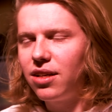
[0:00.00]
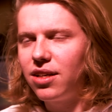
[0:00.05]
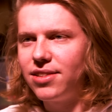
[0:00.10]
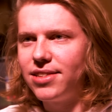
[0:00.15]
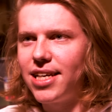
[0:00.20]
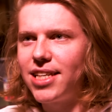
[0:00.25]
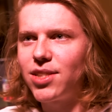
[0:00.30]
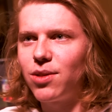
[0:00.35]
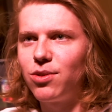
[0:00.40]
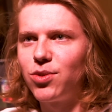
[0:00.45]
Because
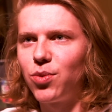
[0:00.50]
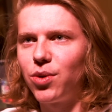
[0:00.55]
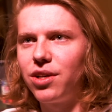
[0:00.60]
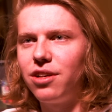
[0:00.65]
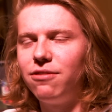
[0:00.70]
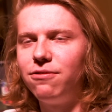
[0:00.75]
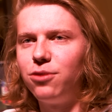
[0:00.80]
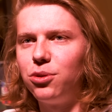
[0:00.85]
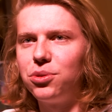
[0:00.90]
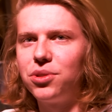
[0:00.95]
as I was
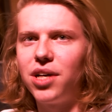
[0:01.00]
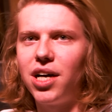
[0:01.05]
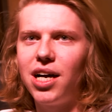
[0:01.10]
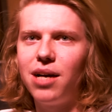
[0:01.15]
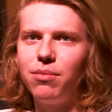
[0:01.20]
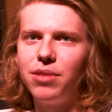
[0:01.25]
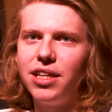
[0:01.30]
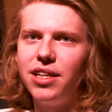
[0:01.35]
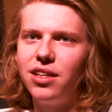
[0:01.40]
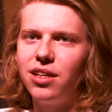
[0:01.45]
working full
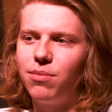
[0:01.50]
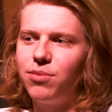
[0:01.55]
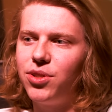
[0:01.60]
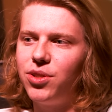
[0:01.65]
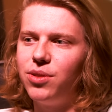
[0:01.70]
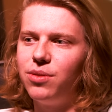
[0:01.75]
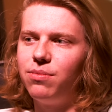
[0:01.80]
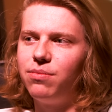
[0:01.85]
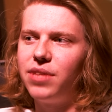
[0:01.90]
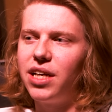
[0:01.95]
time leading up
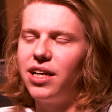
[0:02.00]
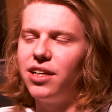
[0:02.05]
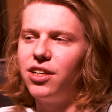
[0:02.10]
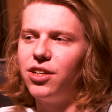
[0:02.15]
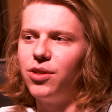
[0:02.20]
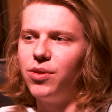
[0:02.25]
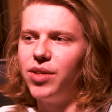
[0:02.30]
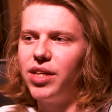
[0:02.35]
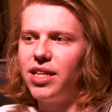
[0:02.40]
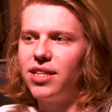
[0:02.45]
to getting to
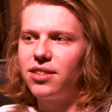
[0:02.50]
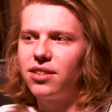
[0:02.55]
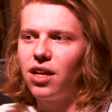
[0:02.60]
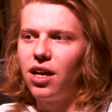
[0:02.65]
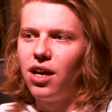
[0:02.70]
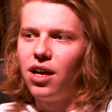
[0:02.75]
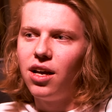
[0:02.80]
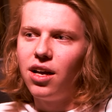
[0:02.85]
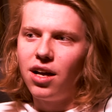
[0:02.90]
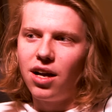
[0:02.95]
do this,
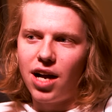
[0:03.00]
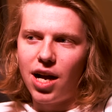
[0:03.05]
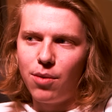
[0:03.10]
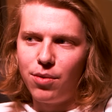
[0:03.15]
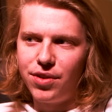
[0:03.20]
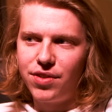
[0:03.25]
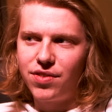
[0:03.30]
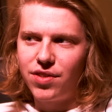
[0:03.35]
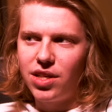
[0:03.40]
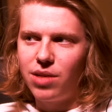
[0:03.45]
I
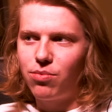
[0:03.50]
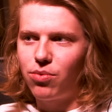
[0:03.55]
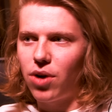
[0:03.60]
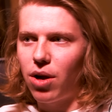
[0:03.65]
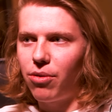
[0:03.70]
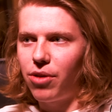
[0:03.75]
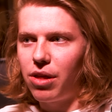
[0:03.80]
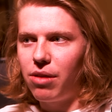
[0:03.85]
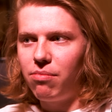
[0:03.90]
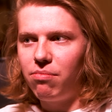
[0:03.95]
would sleep
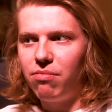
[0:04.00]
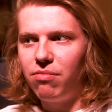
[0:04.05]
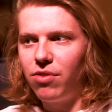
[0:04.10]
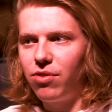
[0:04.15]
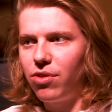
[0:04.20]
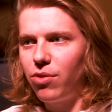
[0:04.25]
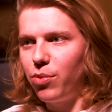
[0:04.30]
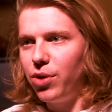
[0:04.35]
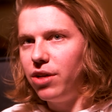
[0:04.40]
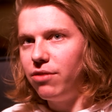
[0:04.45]
probably
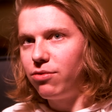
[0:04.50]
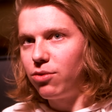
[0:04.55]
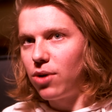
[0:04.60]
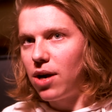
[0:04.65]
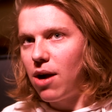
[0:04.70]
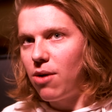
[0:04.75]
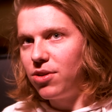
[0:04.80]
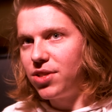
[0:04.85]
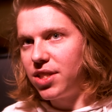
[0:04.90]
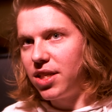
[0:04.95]
3 to 4
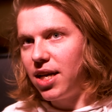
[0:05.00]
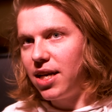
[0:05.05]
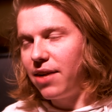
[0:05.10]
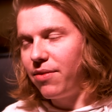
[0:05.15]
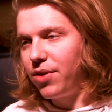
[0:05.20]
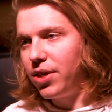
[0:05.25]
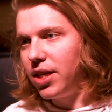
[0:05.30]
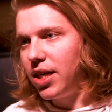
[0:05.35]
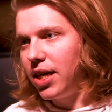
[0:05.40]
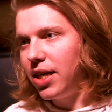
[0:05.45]
hours a night
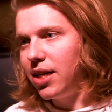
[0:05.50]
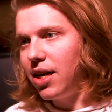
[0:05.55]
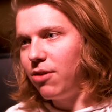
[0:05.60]
every night.